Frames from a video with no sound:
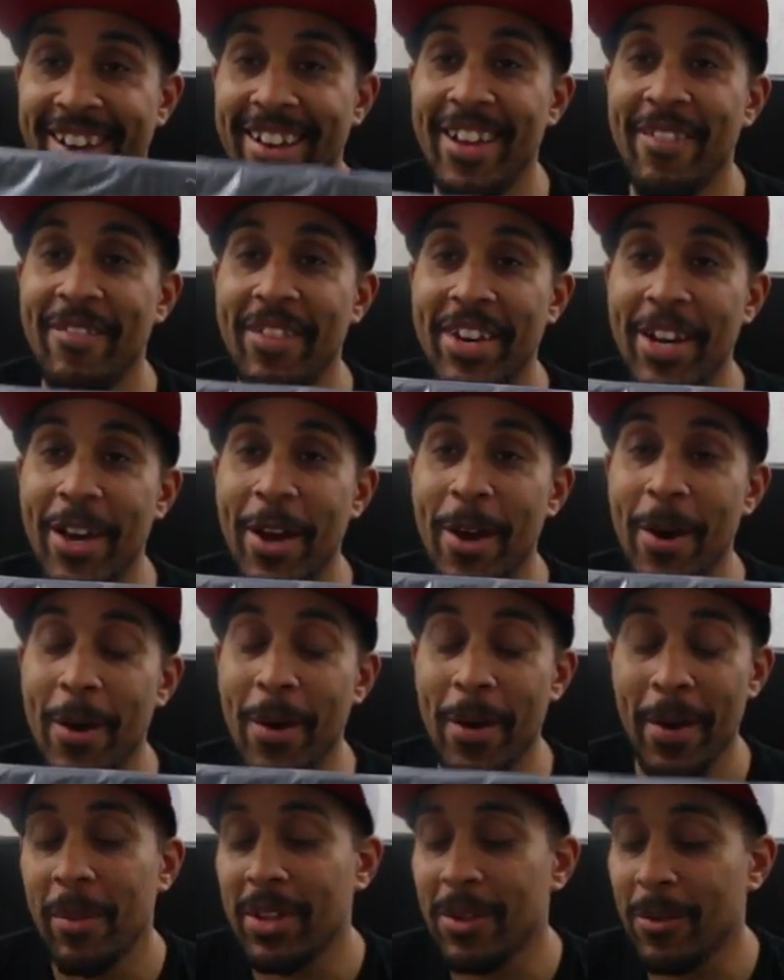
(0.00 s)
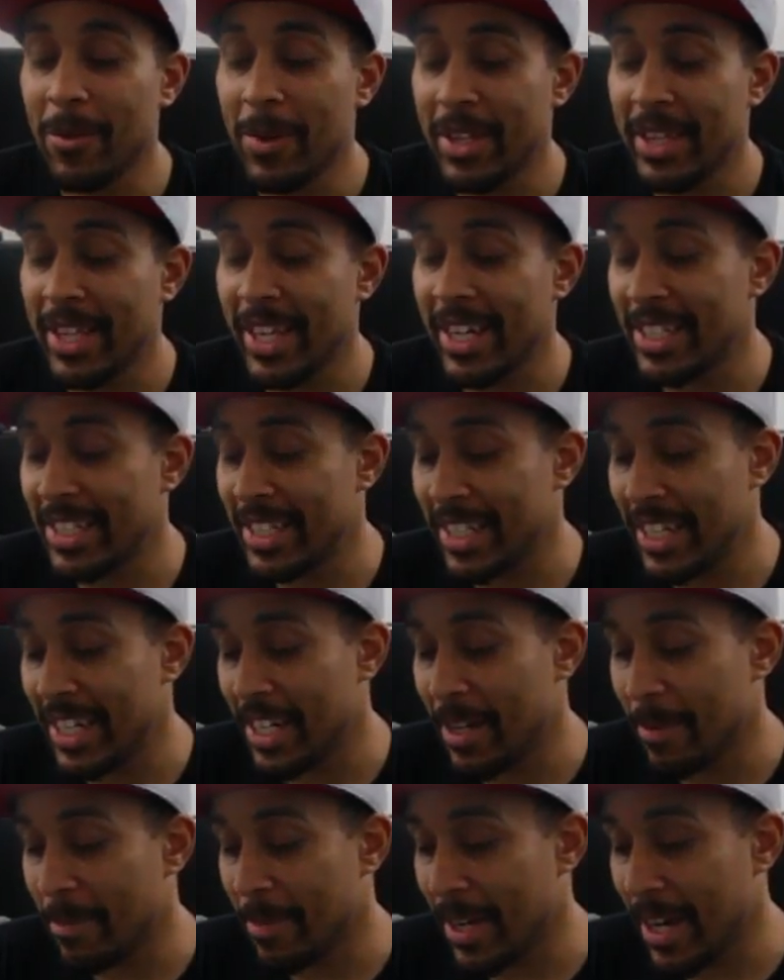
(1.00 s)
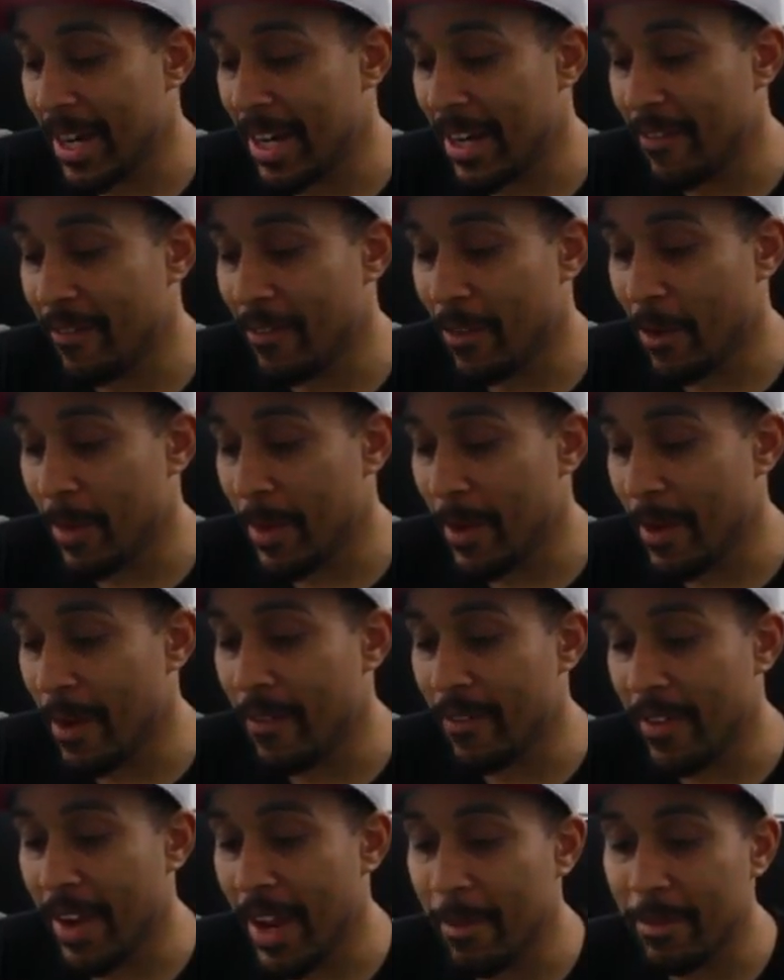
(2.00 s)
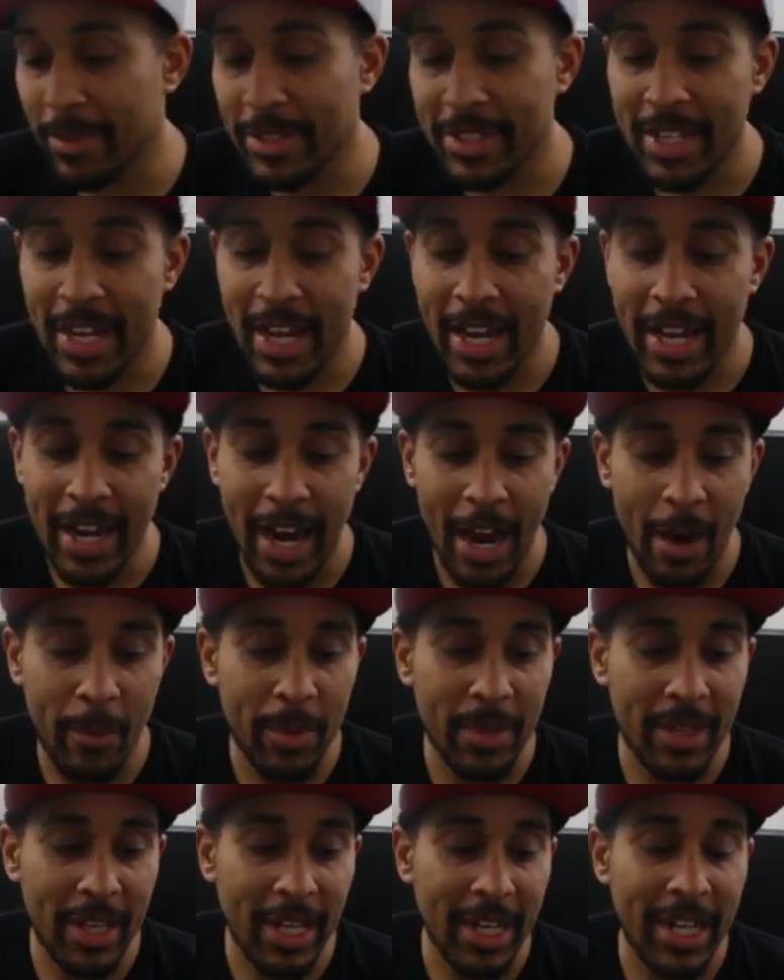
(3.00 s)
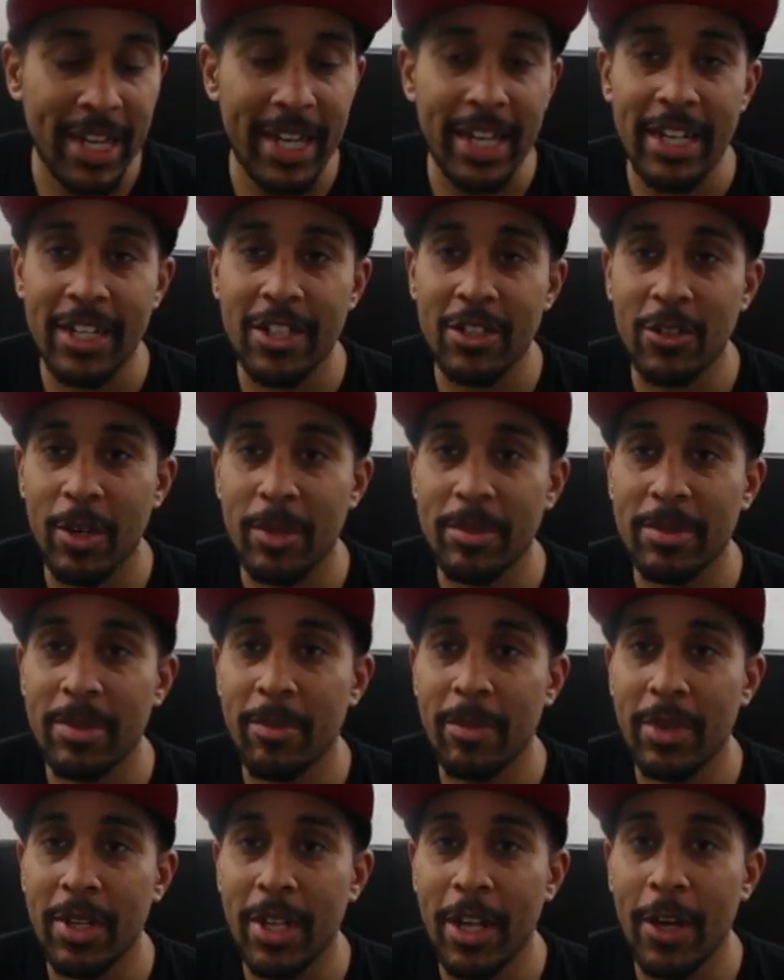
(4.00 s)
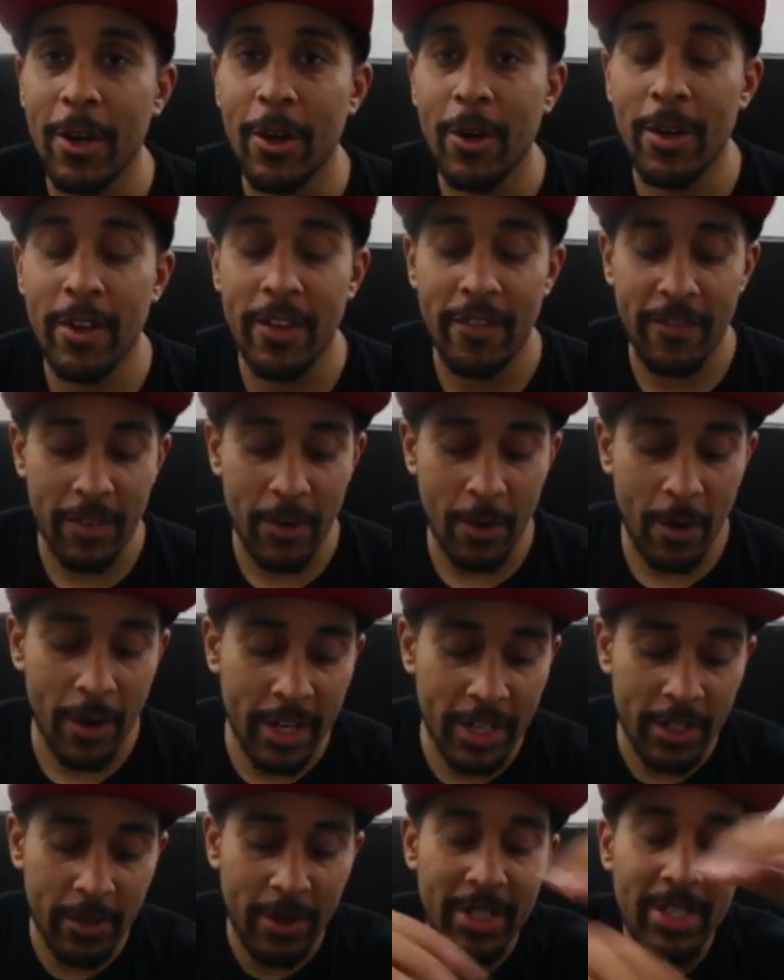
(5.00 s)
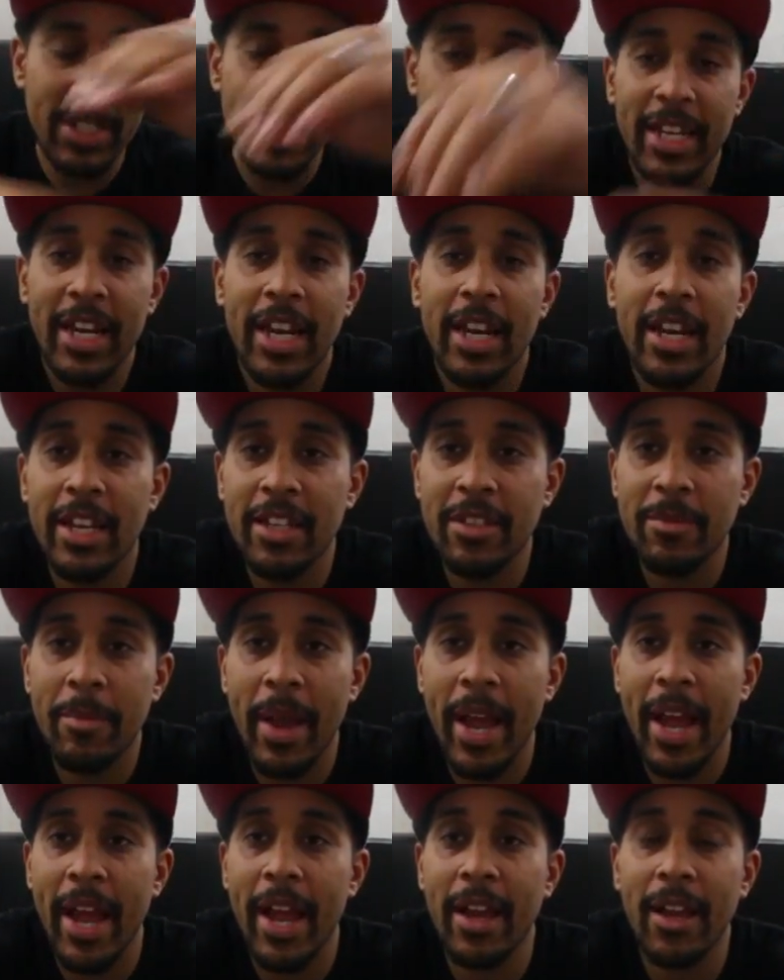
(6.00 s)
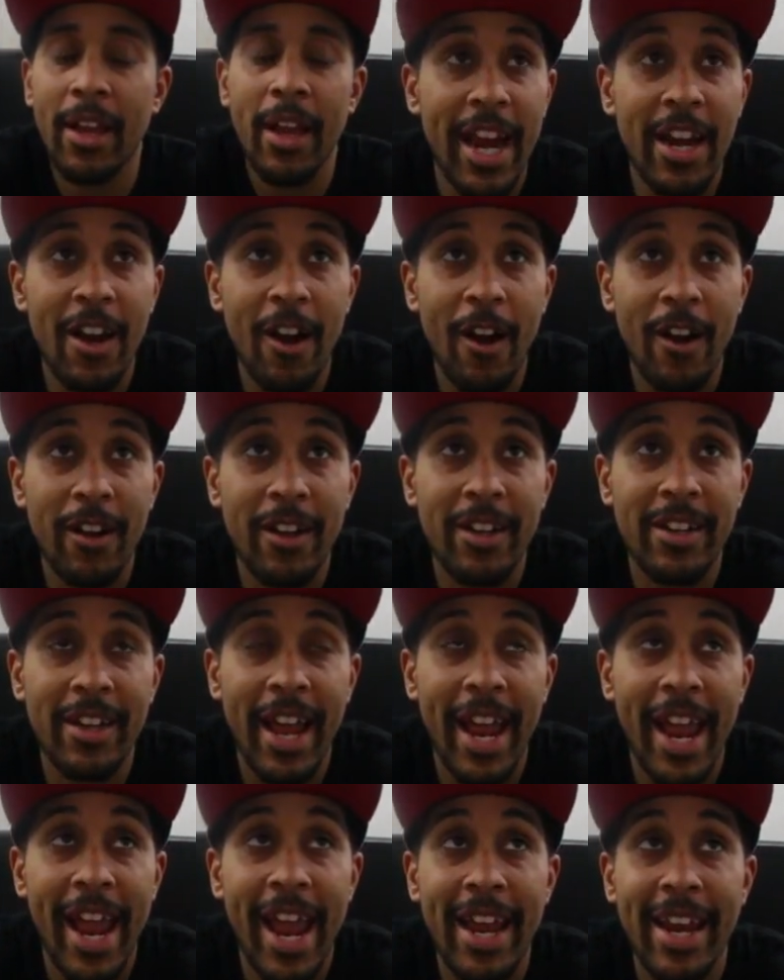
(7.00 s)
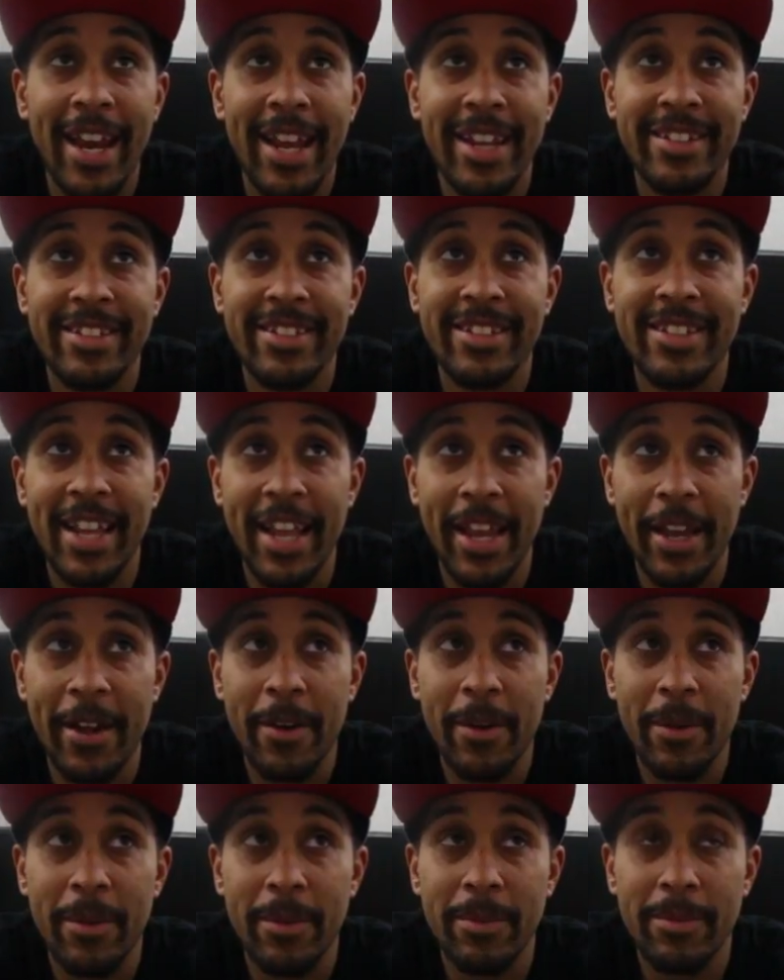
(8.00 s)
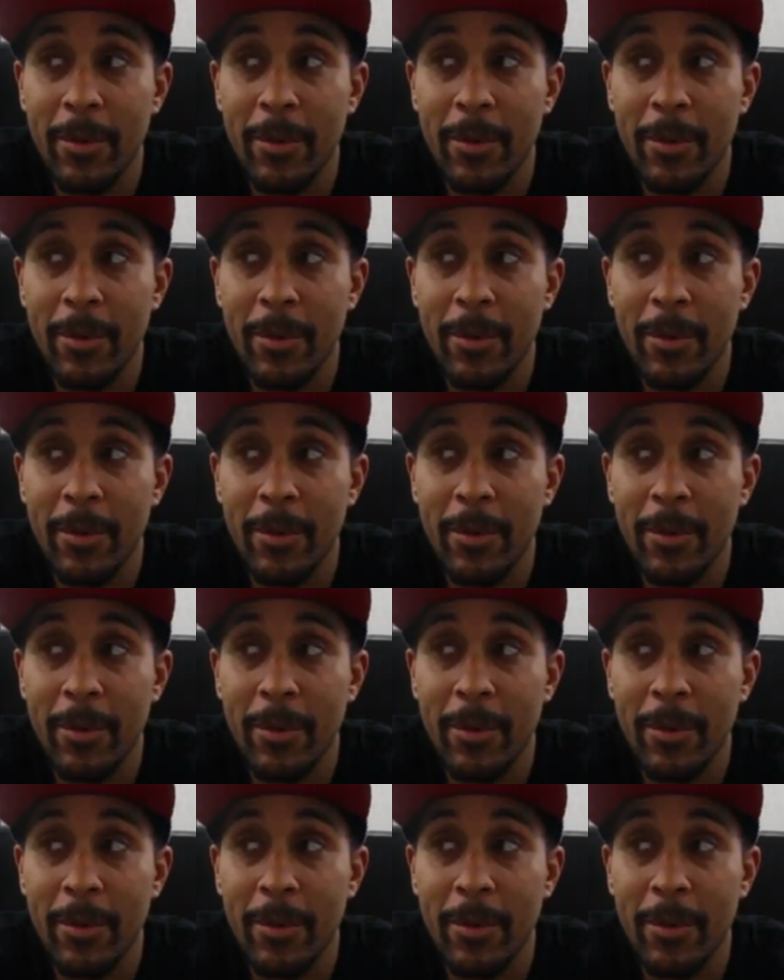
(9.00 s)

let me know. But the one thing she ended up getting it for me off Amazon, I'll put the link in the description below if you're interested in getting this bag. 8ARC had a sale.